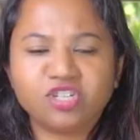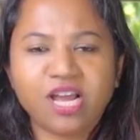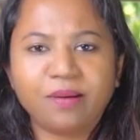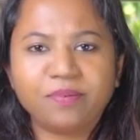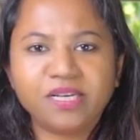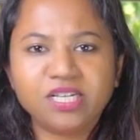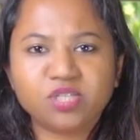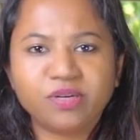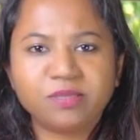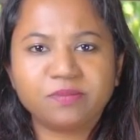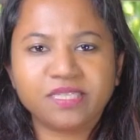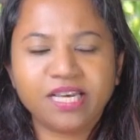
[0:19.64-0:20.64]
Japanese
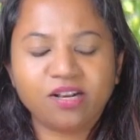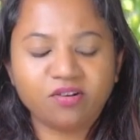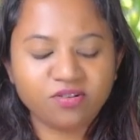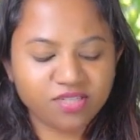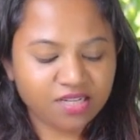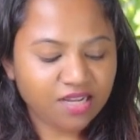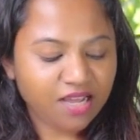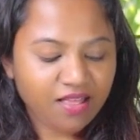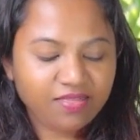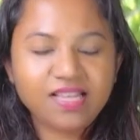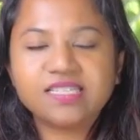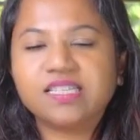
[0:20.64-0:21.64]
sweet potatoes.
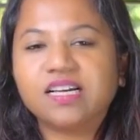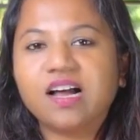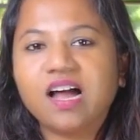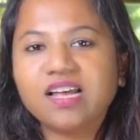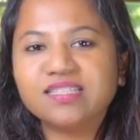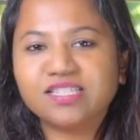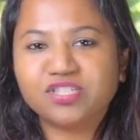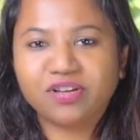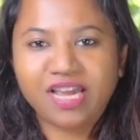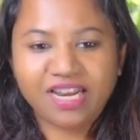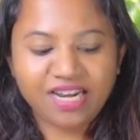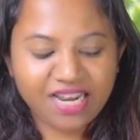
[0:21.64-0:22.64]
These are the kinds that you
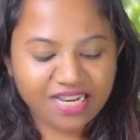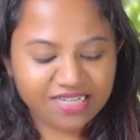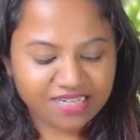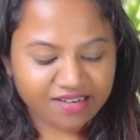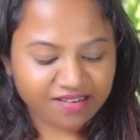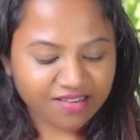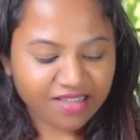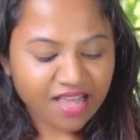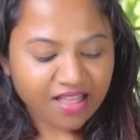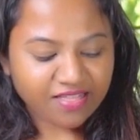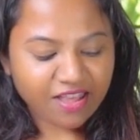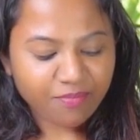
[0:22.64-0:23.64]
get in India.
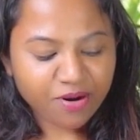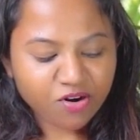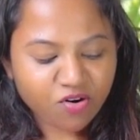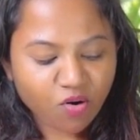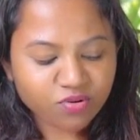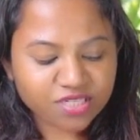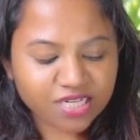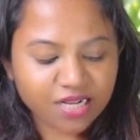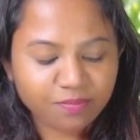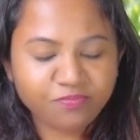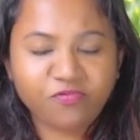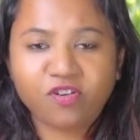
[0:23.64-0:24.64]
They've been roasted
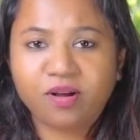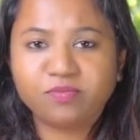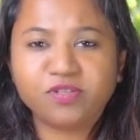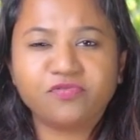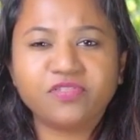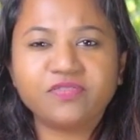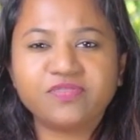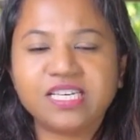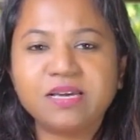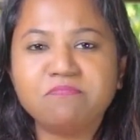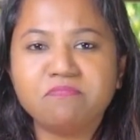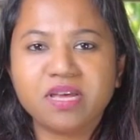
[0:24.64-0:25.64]
for up to
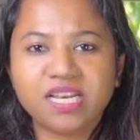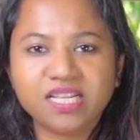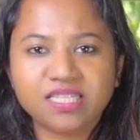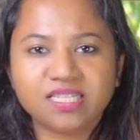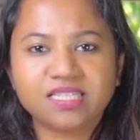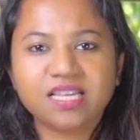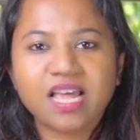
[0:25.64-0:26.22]
15 minutes